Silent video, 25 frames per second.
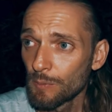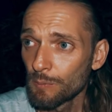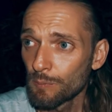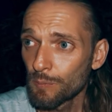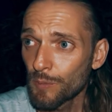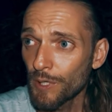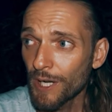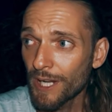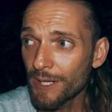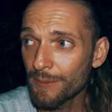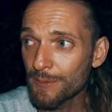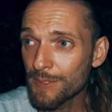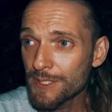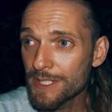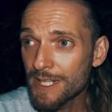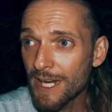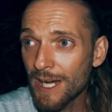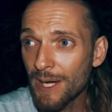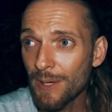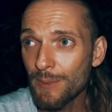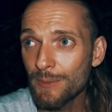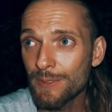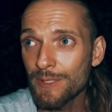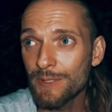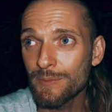But I was
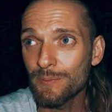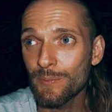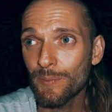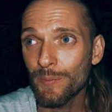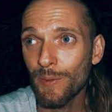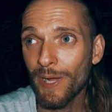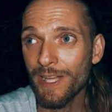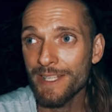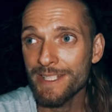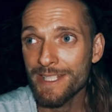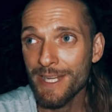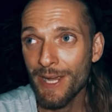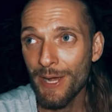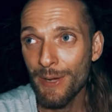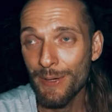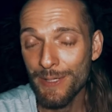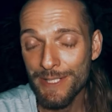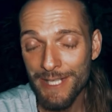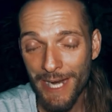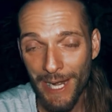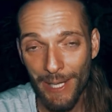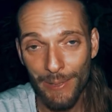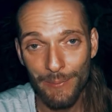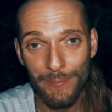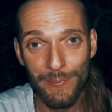down, and whilst I
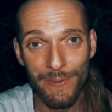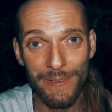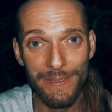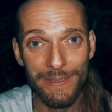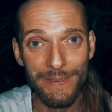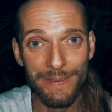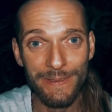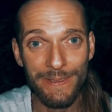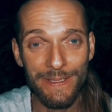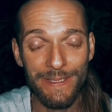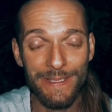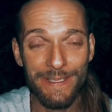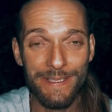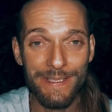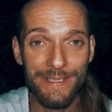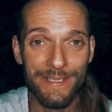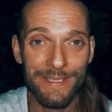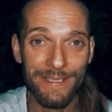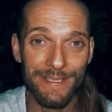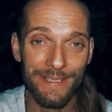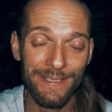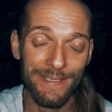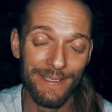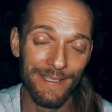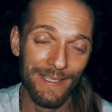was helping
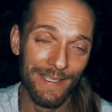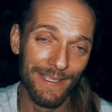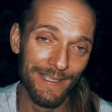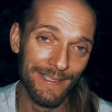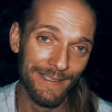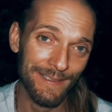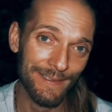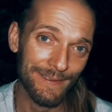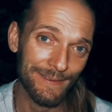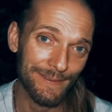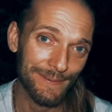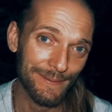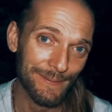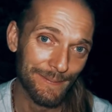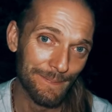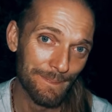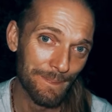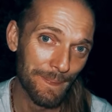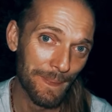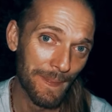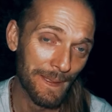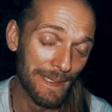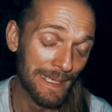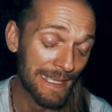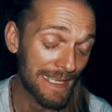this
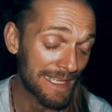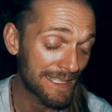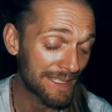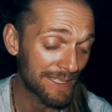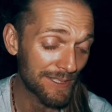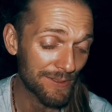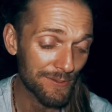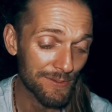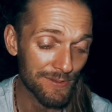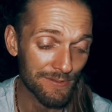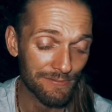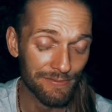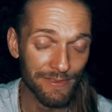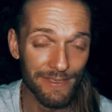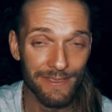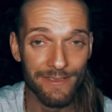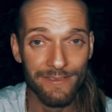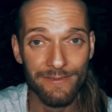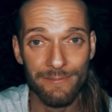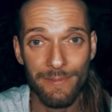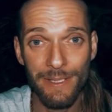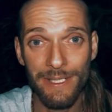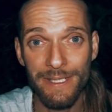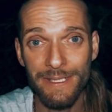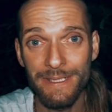lady who's a friend
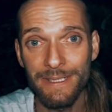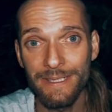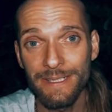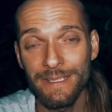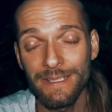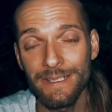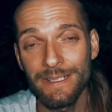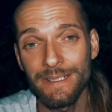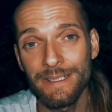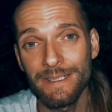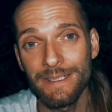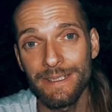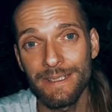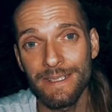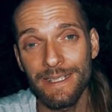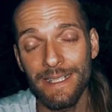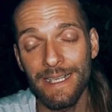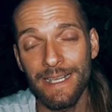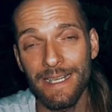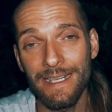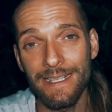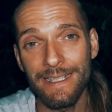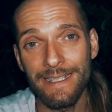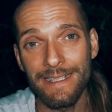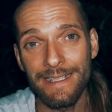of mine,
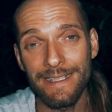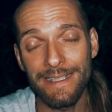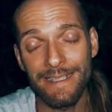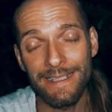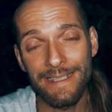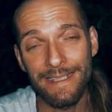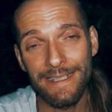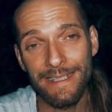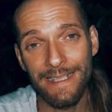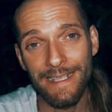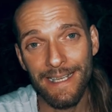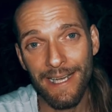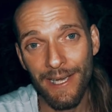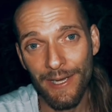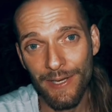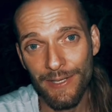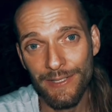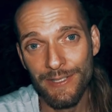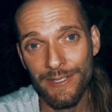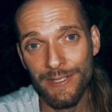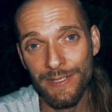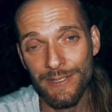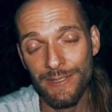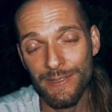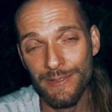I
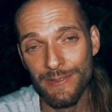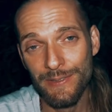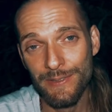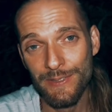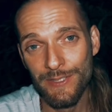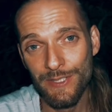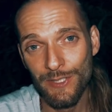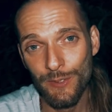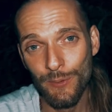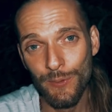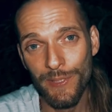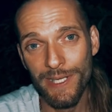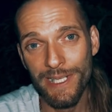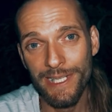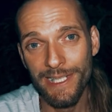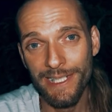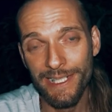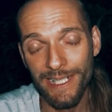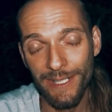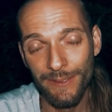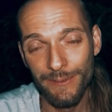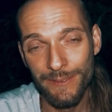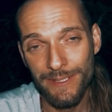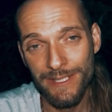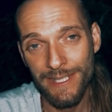heard a
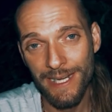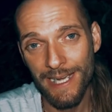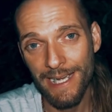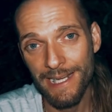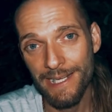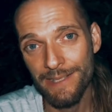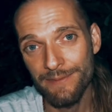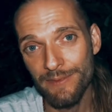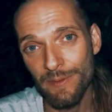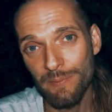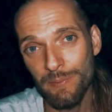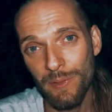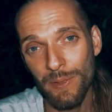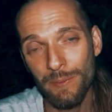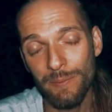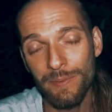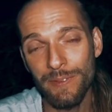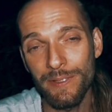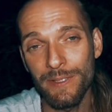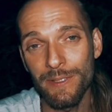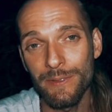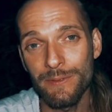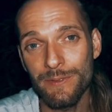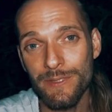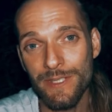squealing outside of a
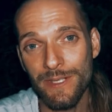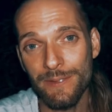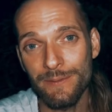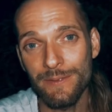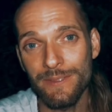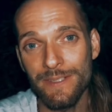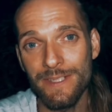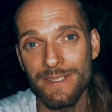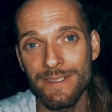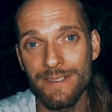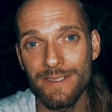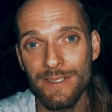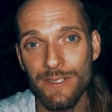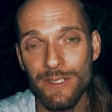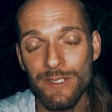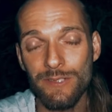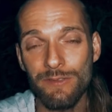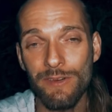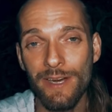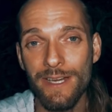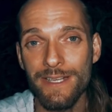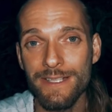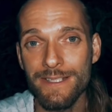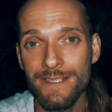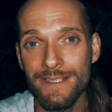puppy who sounded in
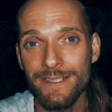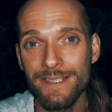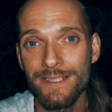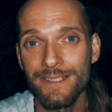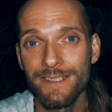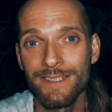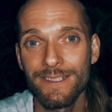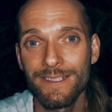distress.